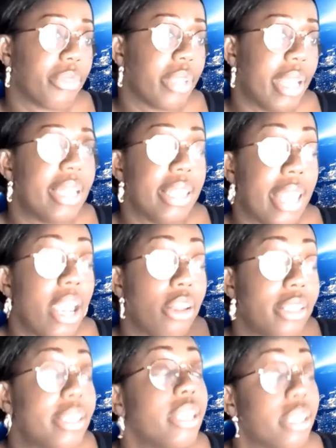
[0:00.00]
they are
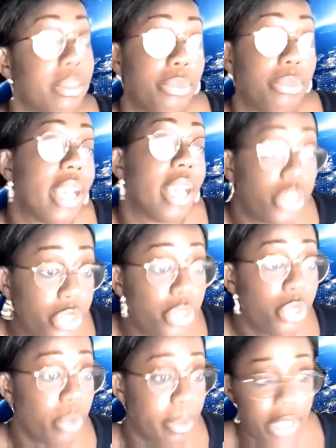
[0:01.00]
still subjected
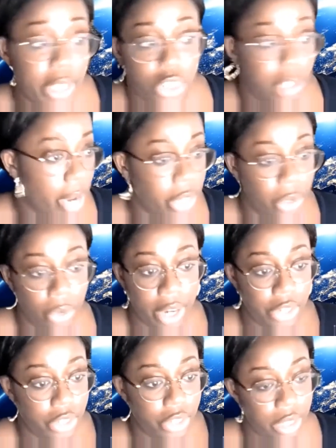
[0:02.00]
to, we mentioned
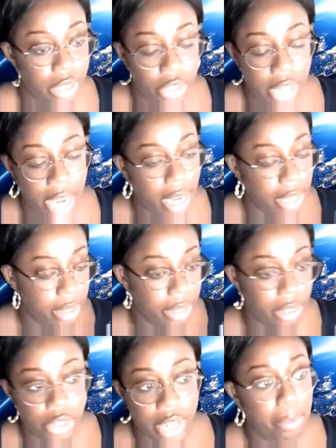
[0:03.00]
microaggressions in
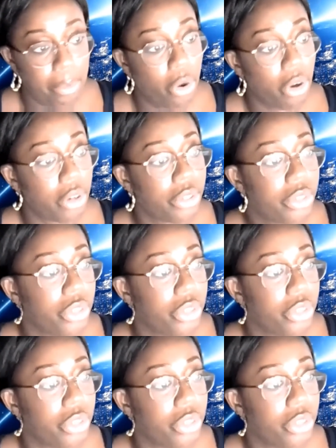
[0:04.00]
the chat box,